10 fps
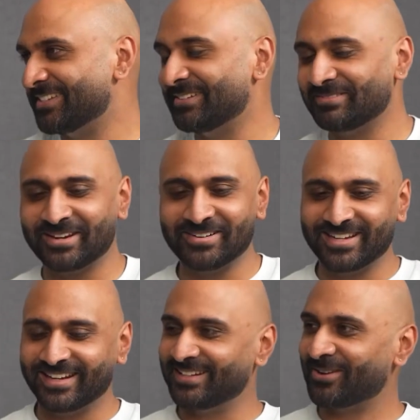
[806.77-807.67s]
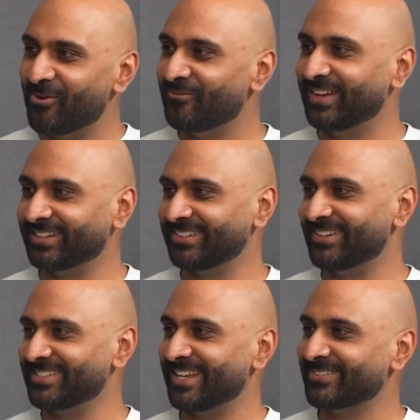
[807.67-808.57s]
do some kirtan in the conflict
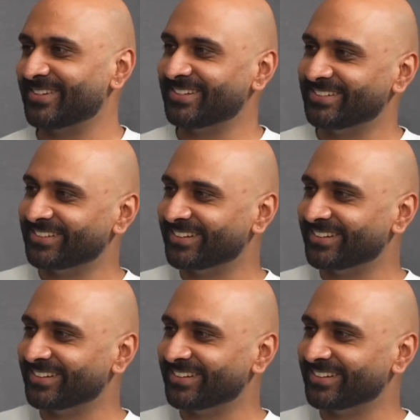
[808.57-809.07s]
zones. That's what you need to do